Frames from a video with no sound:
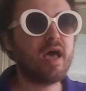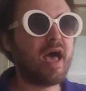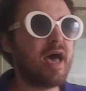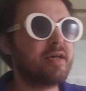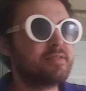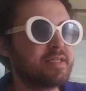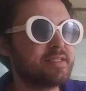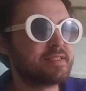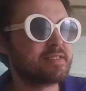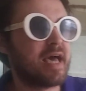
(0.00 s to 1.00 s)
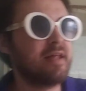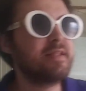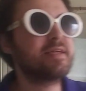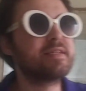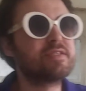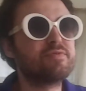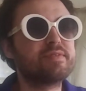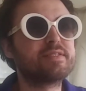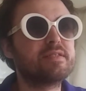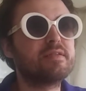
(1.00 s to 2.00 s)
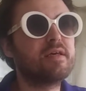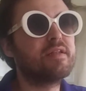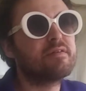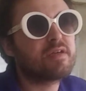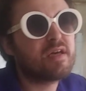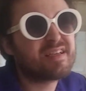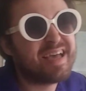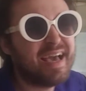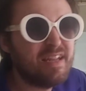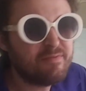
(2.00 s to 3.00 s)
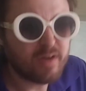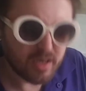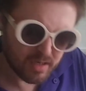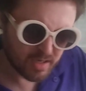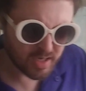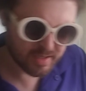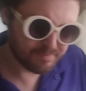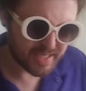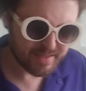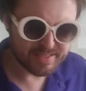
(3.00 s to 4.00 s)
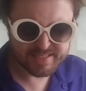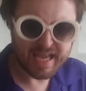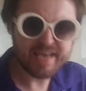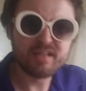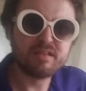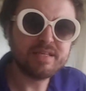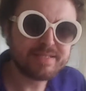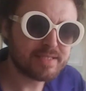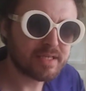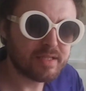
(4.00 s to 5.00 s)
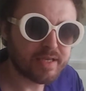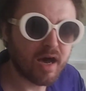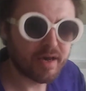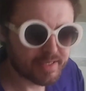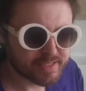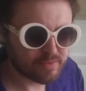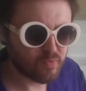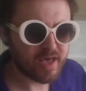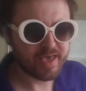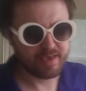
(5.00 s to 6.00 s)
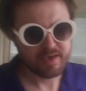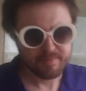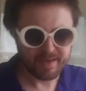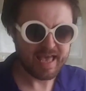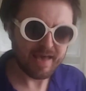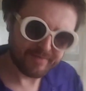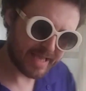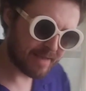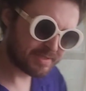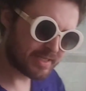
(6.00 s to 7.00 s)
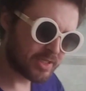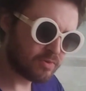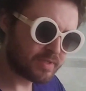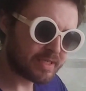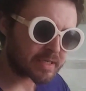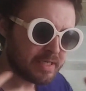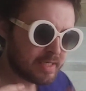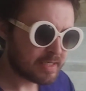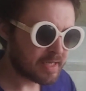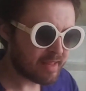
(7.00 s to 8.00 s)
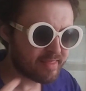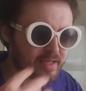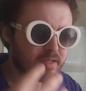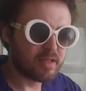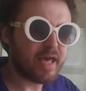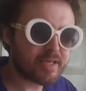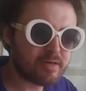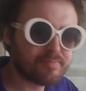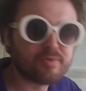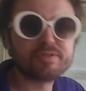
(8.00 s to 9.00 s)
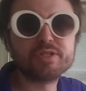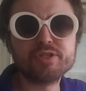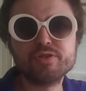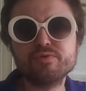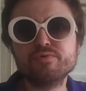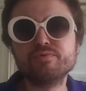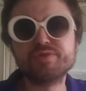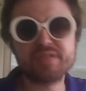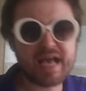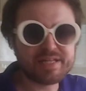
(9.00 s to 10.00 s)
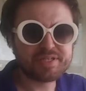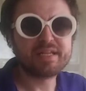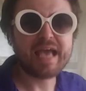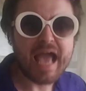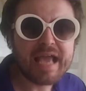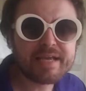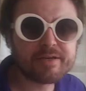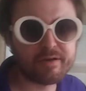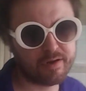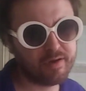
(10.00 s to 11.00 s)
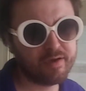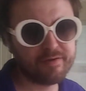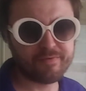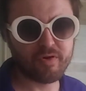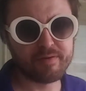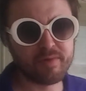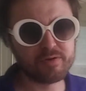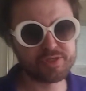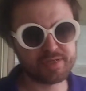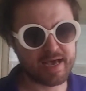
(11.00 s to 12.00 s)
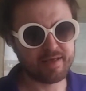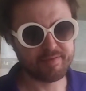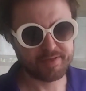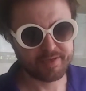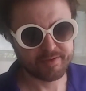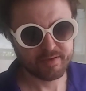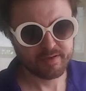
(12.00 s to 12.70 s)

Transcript: And he's telling it to us in, in a kind of a completely stylistically honest way by having absolutely nothing likable to use as an anchor for emotionality